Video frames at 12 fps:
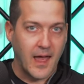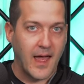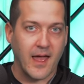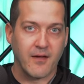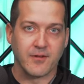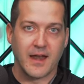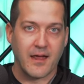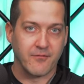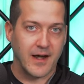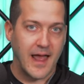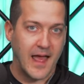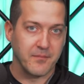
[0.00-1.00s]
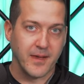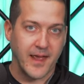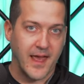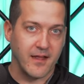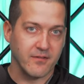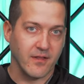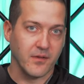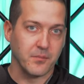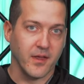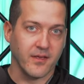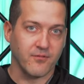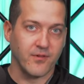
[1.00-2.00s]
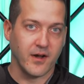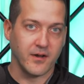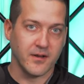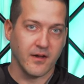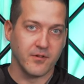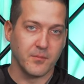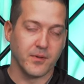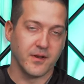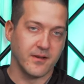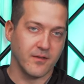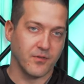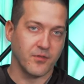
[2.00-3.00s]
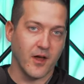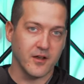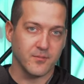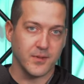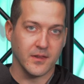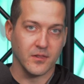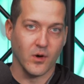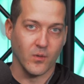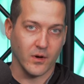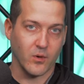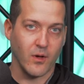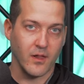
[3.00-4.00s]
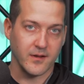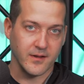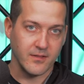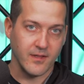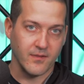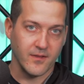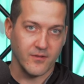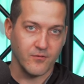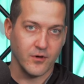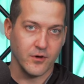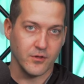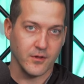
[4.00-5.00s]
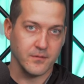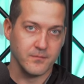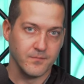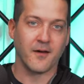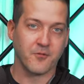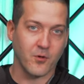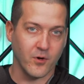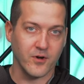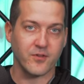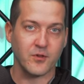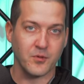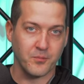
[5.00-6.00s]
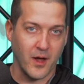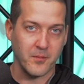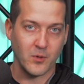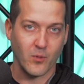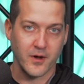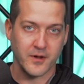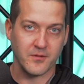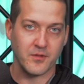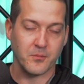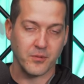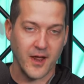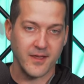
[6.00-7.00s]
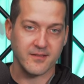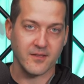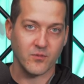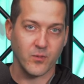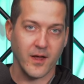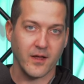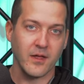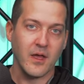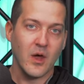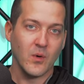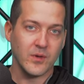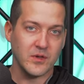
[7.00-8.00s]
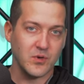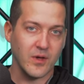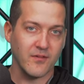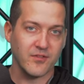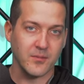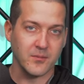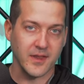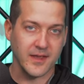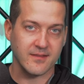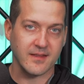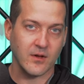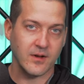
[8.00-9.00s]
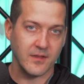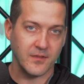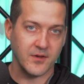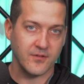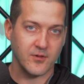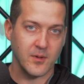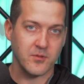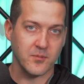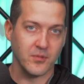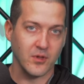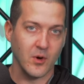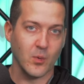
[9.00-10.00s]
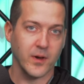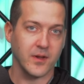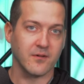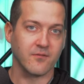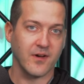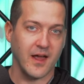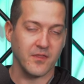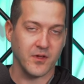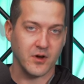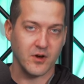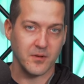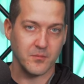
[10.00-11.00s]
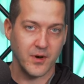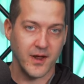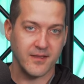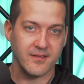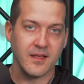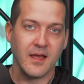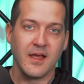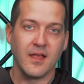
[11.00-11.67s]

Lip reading: I haven't ever had my hands on the plus variant of it, but it is thought to be lower quality than this version. Of course, you're probably wanting the price as well. We do have some links down in the description below where you can find the current price.